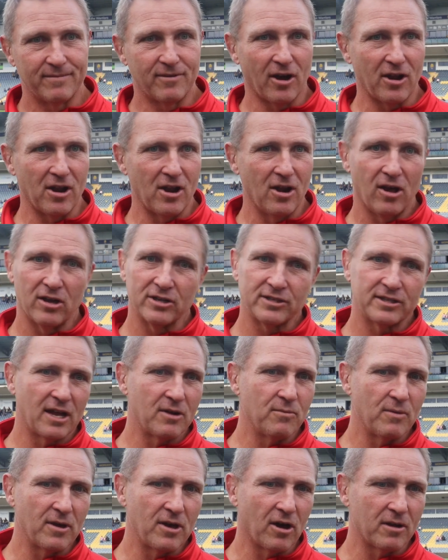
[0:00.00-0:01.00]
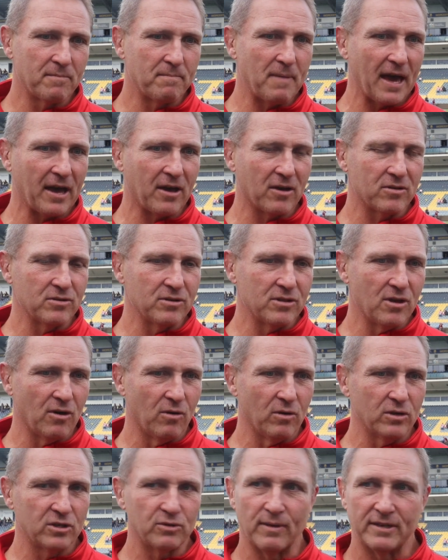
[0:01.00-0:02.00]
got a loss and we got back onto the
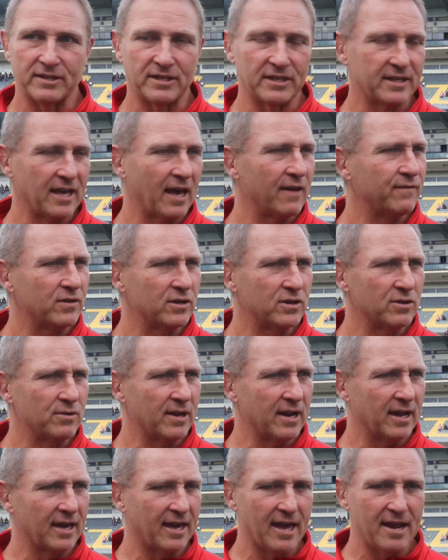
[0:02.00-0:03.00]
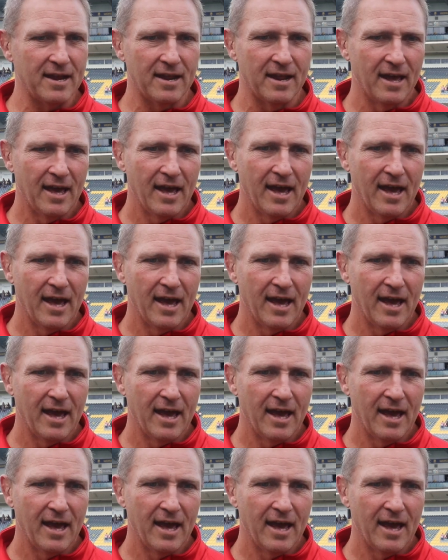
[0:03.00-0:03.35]
horse. We just have to do it again.